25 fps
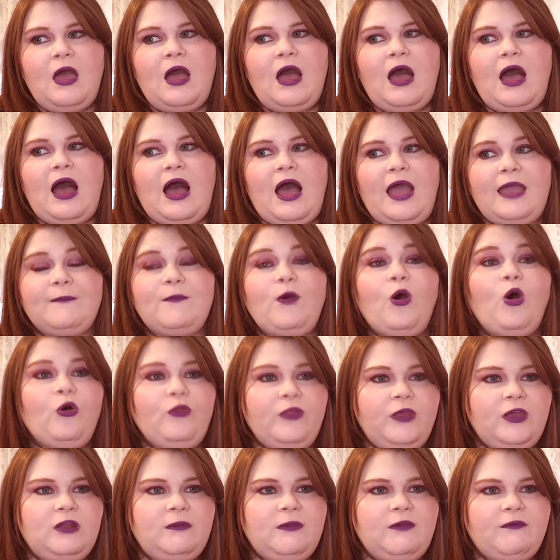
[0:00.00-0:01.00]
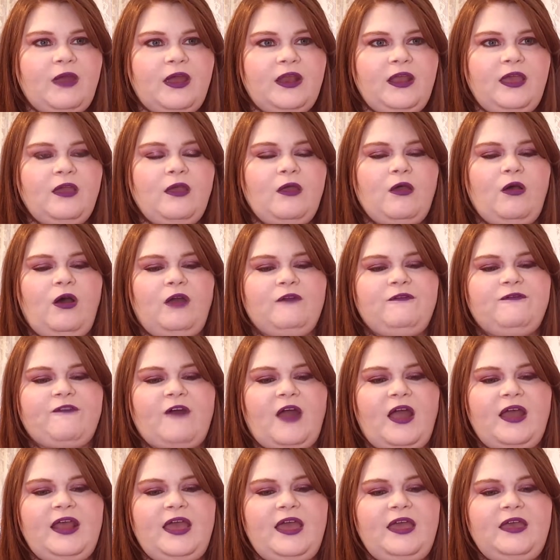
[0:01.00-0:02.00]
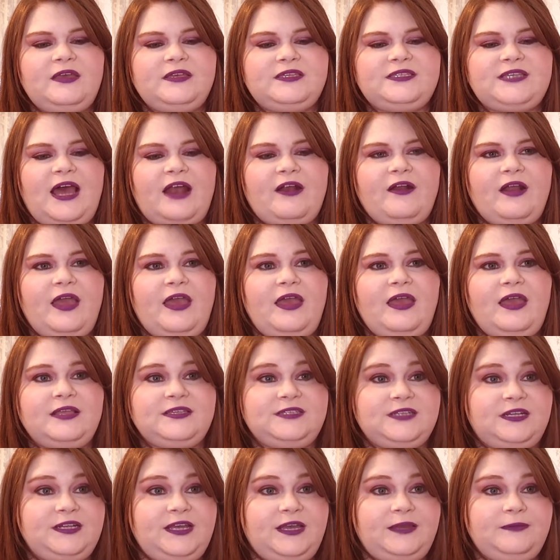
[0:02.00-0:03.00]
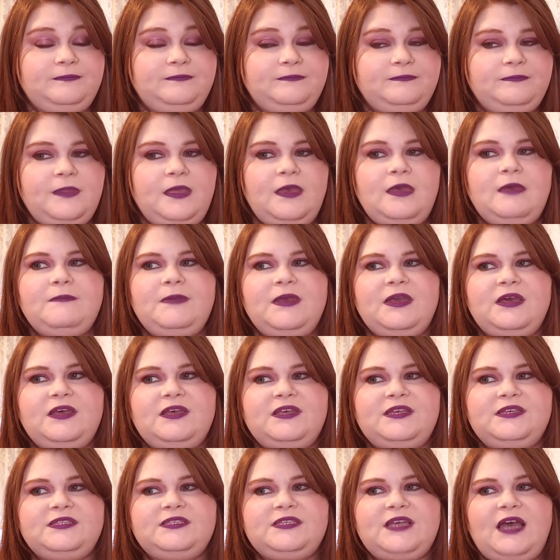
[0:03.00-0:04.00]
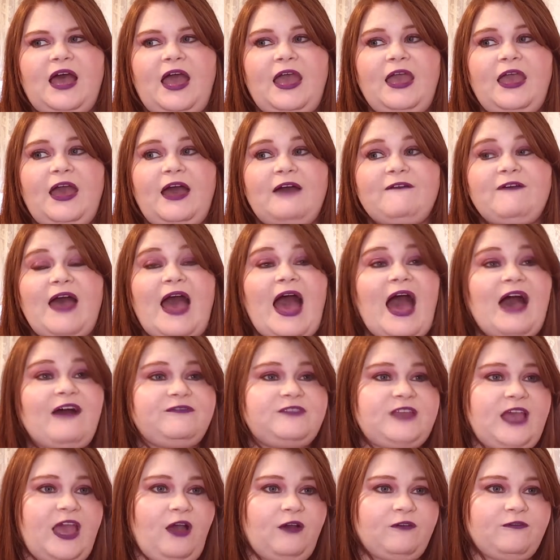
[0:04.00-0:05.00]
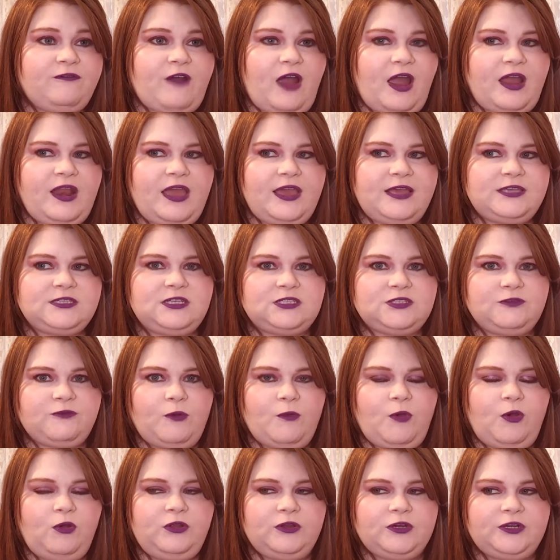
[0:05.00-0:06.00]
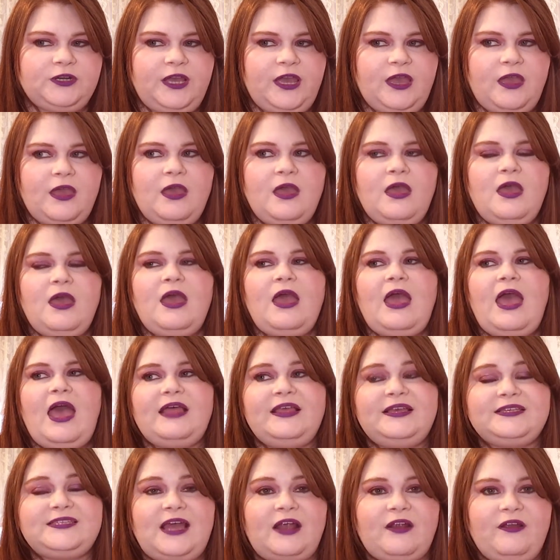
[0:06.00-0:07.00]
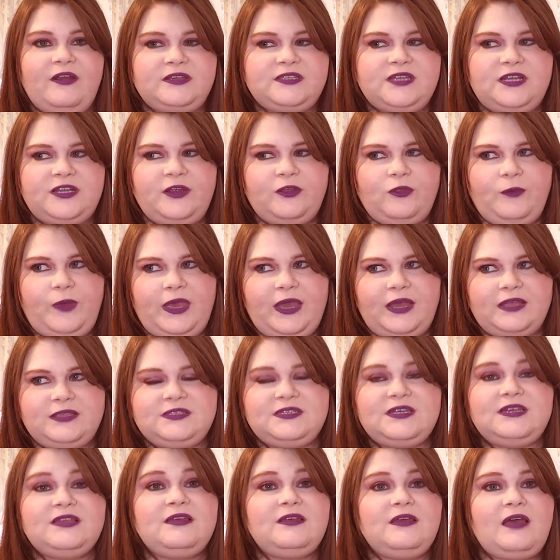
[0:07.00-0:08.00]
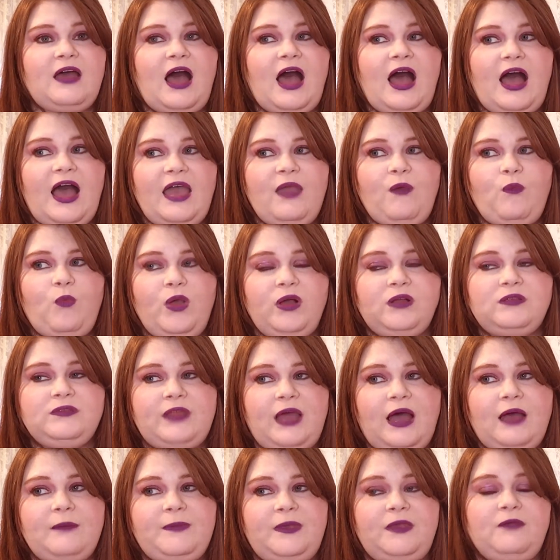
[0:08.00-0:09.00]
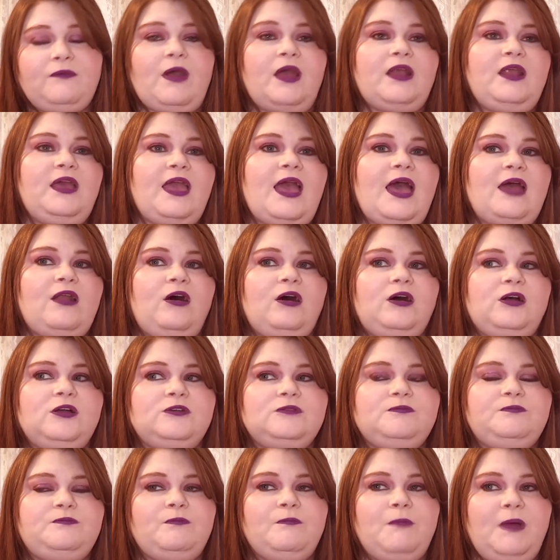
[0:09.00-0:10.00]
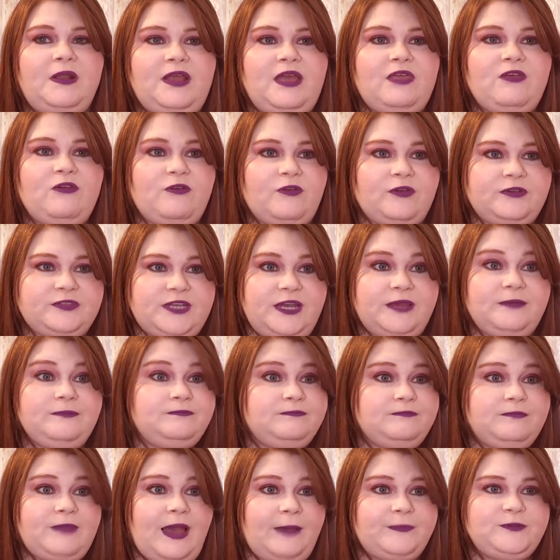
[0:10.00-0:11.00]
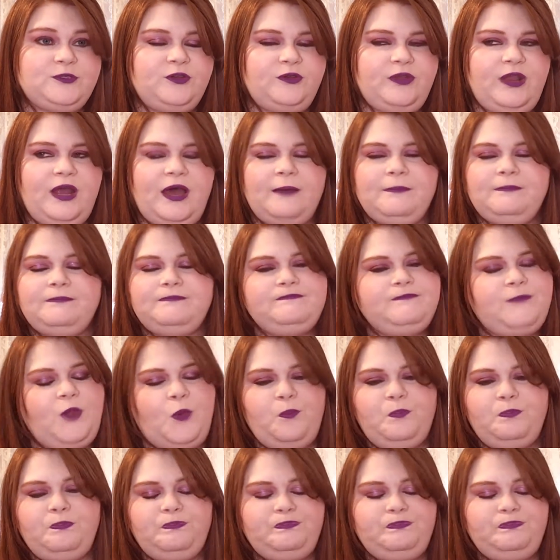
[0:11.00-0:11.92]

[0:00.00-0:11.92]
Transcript: I am only going to be writing on Friday, Saturday, and Sunday, because I have a half day on Fridays because of remote learning, and then Saturday and Sunday are the weekends. I will not be writing at all Monday through Thursday. Absolutely not. Nope.